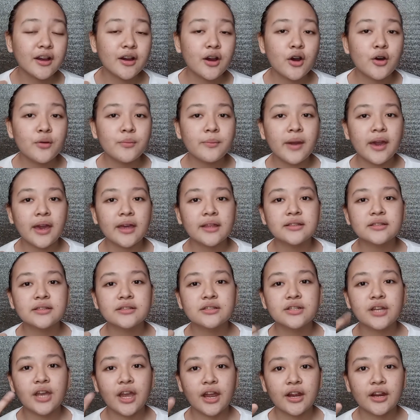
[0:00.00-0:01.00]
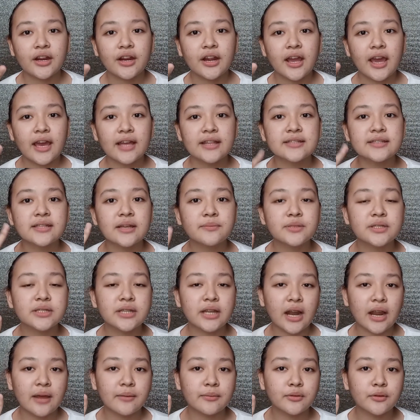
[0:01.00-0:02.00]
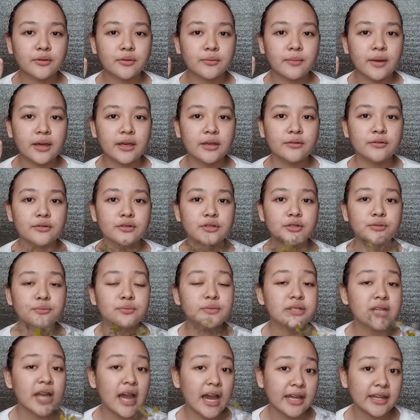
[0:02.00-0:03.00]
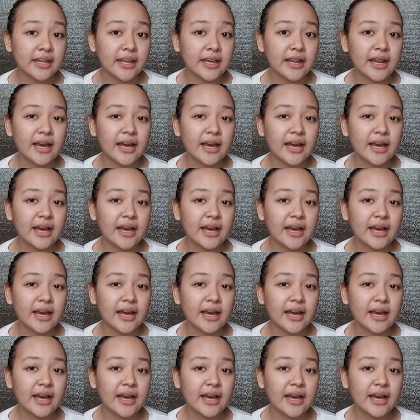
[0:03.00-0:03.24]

comment, share, and subscribe to my YouTube channel.